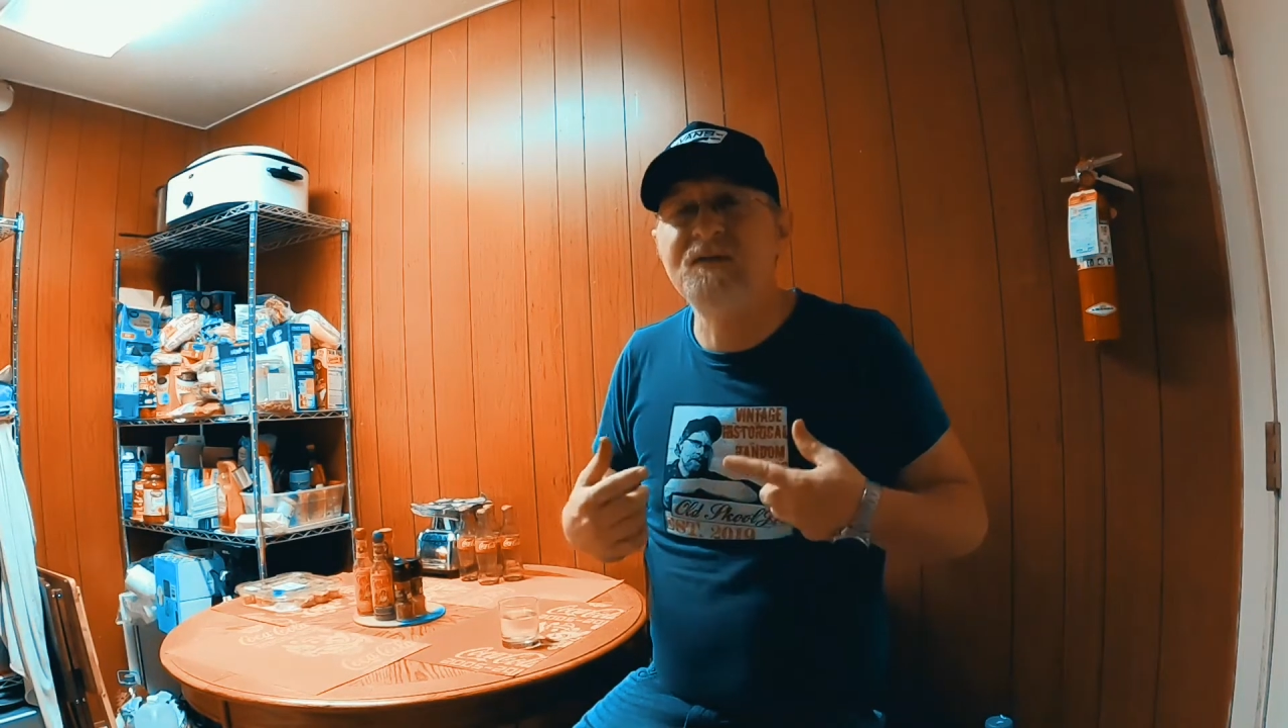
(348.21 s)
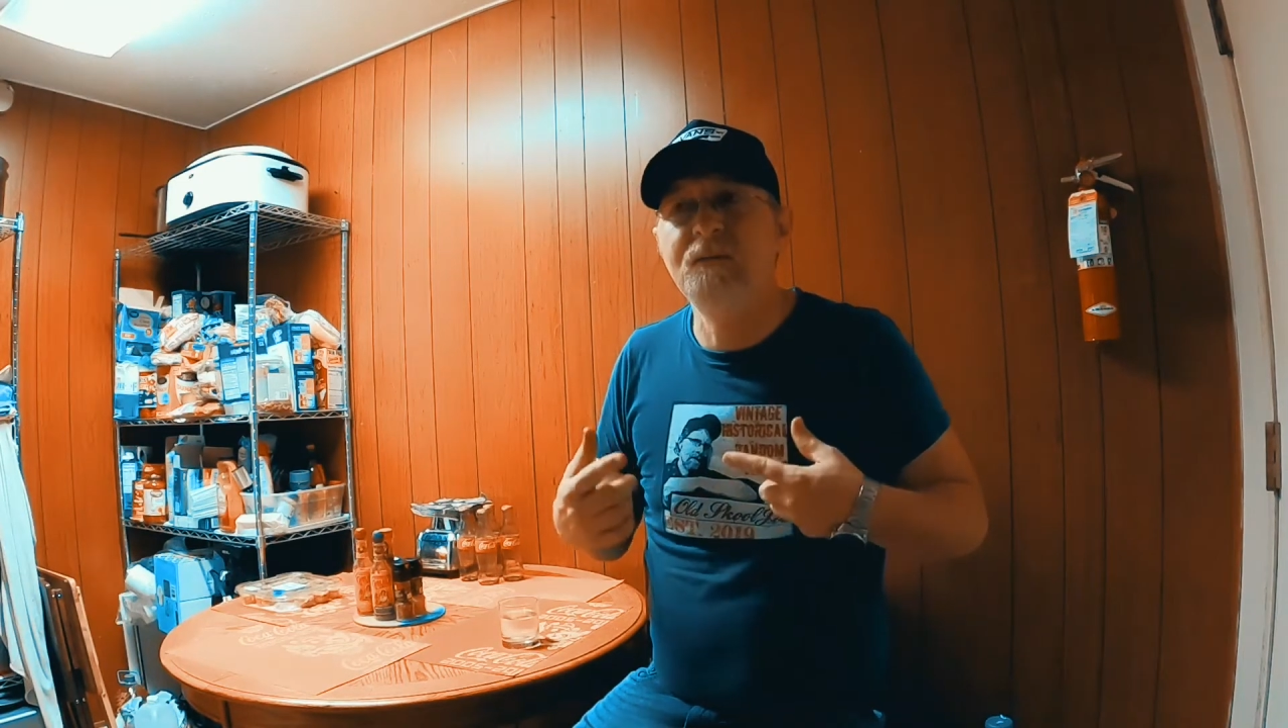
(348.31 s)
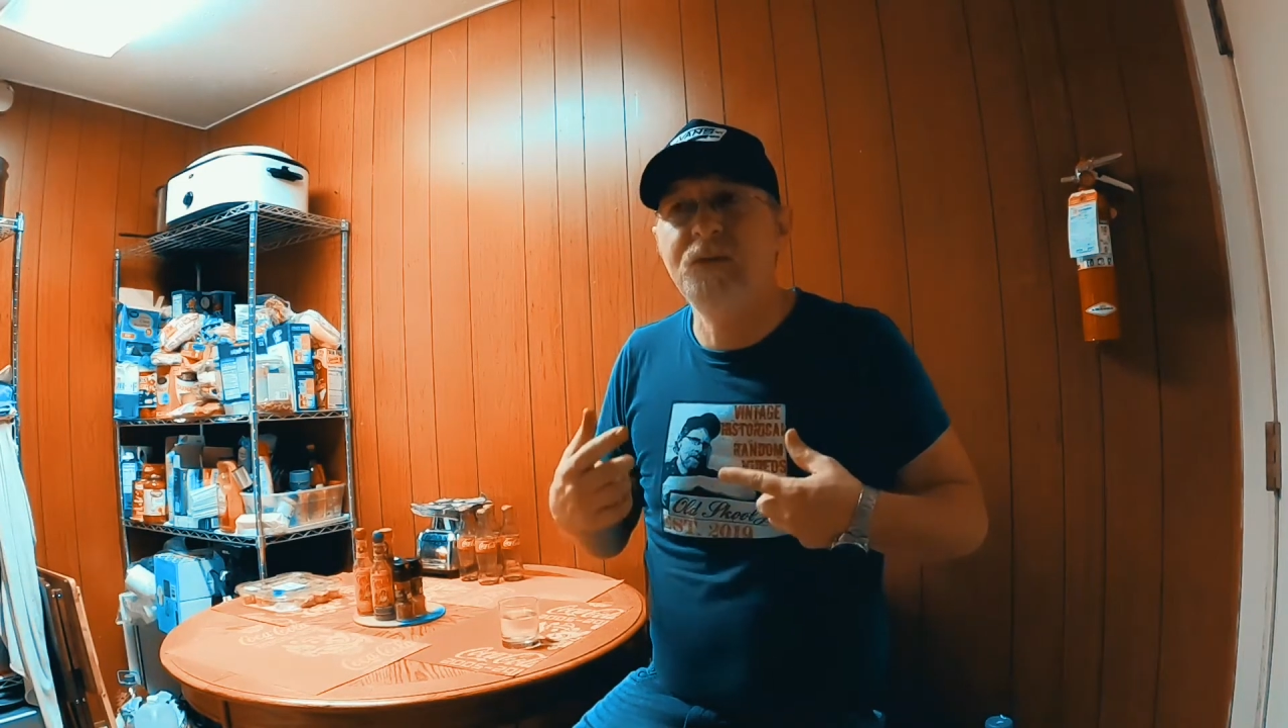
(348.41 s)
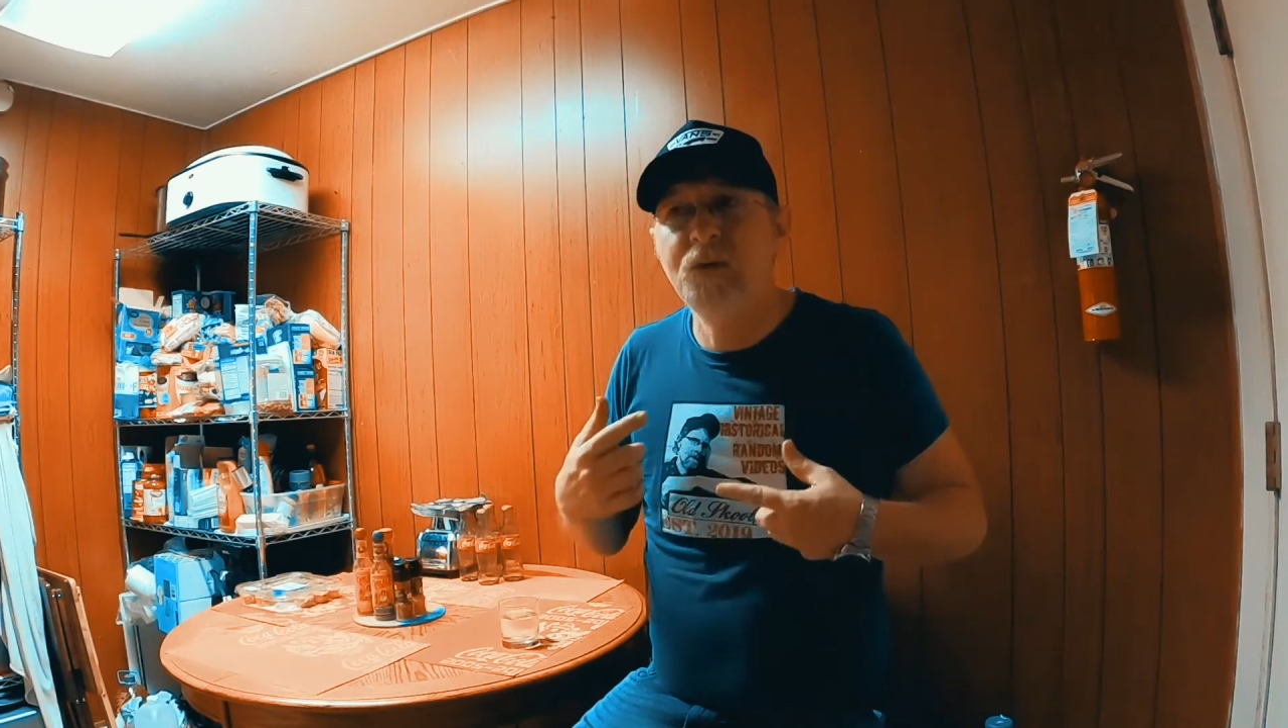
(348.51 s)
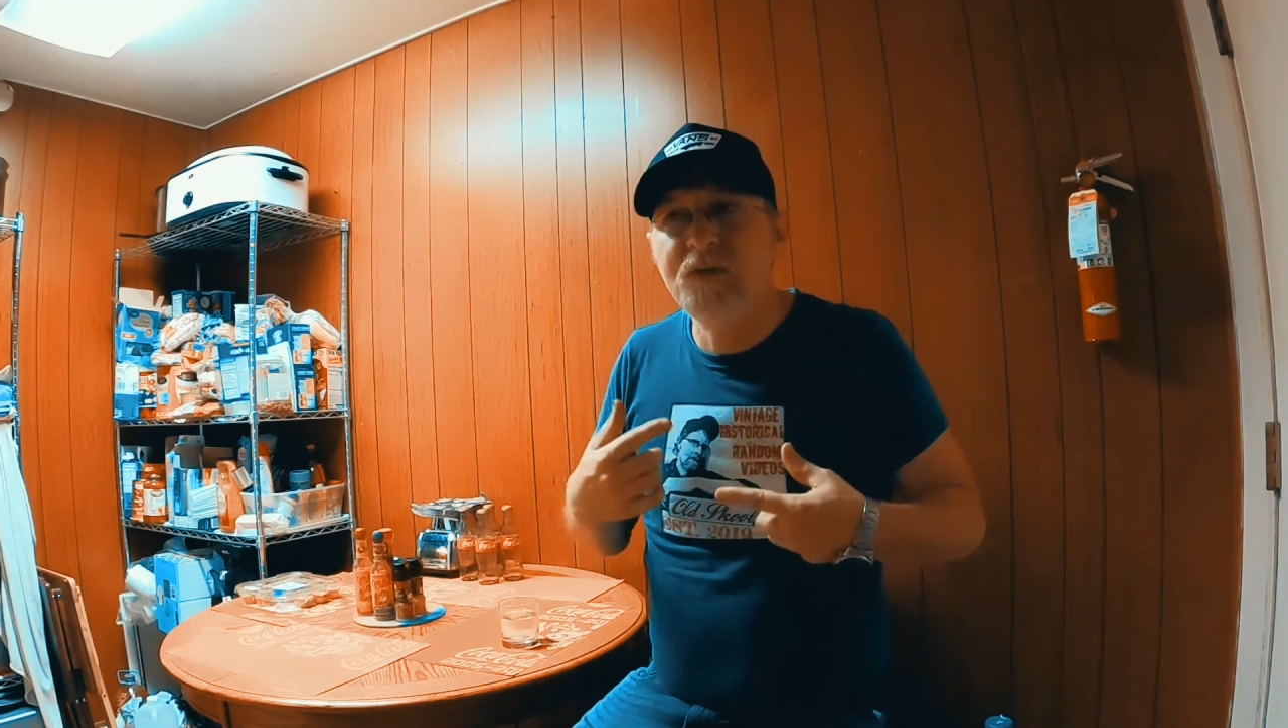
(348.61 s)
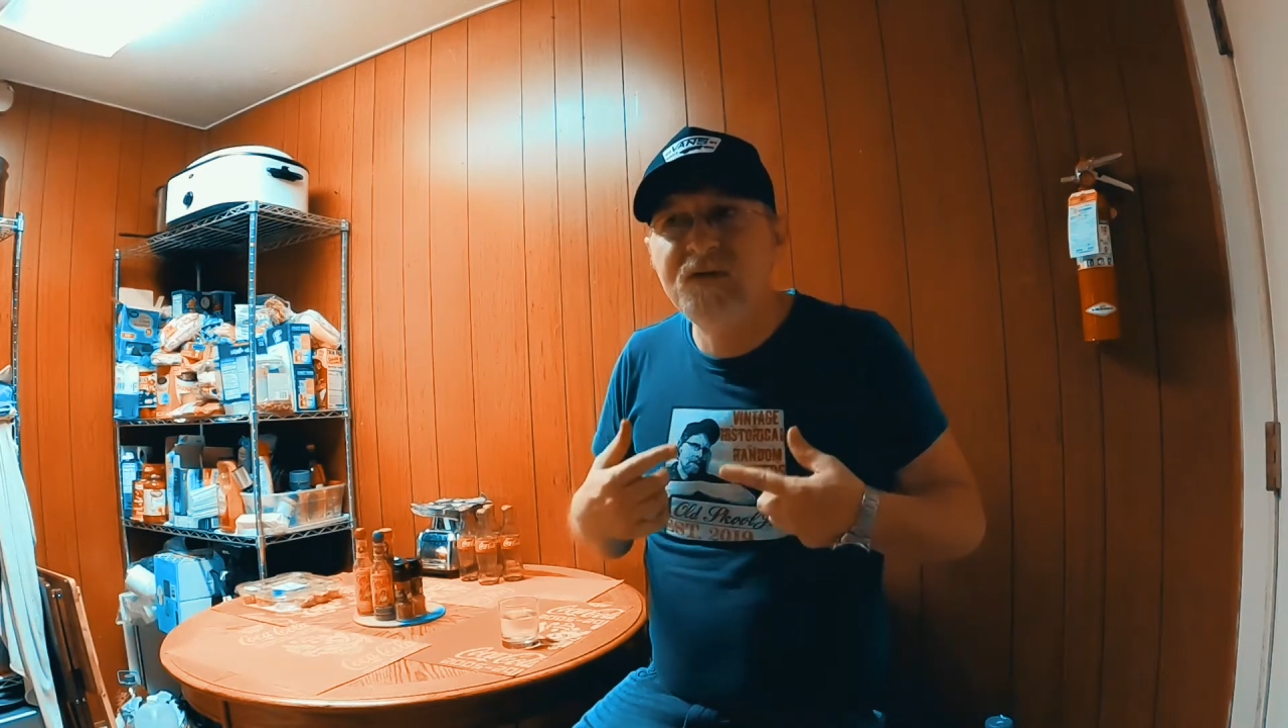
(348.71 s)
something to me.